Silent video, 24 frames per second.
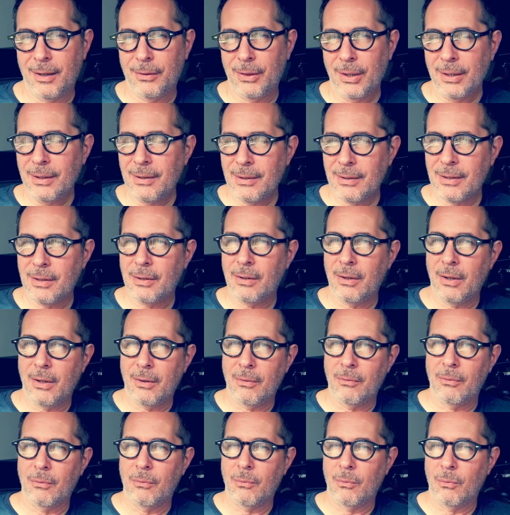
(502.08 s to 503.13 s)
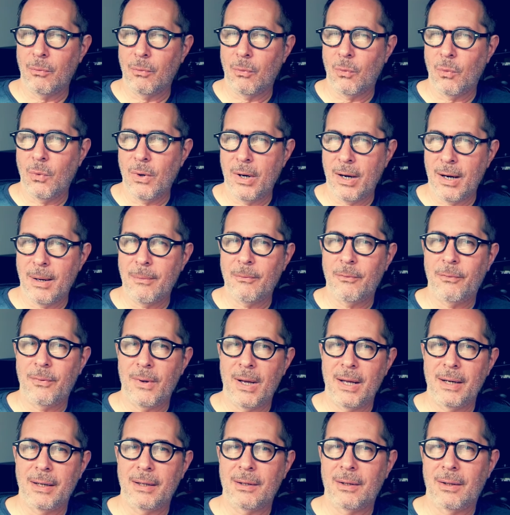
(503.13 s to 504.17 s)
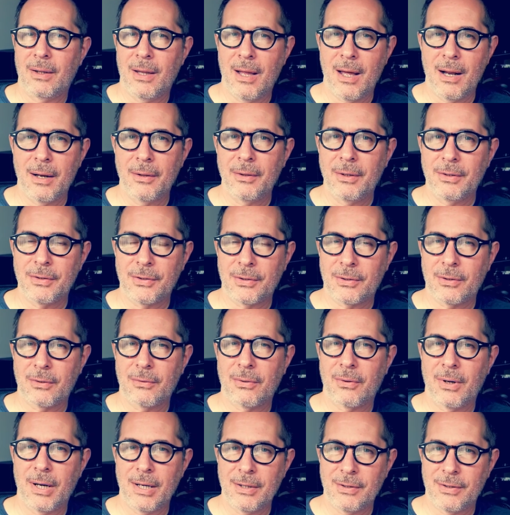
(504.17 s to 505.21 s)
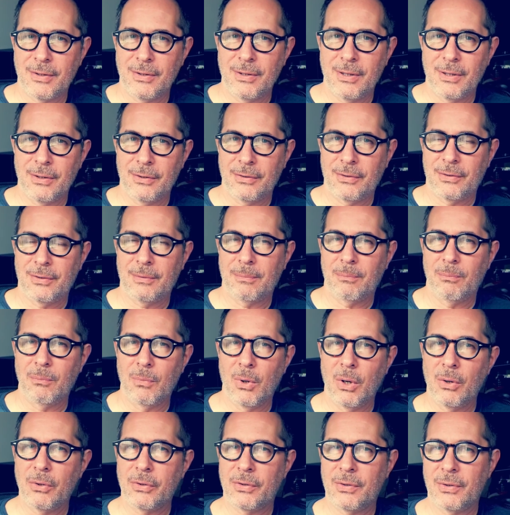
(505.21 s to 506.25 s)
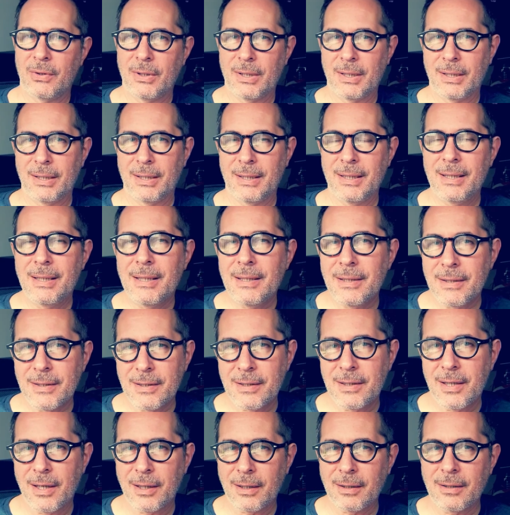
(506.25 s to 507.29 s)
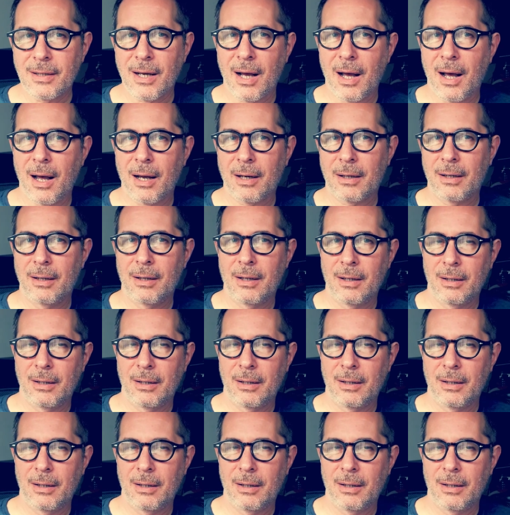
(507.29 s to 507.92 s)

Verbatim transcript: I think that where I'm finding a lot of this craziness mostly is TikTok.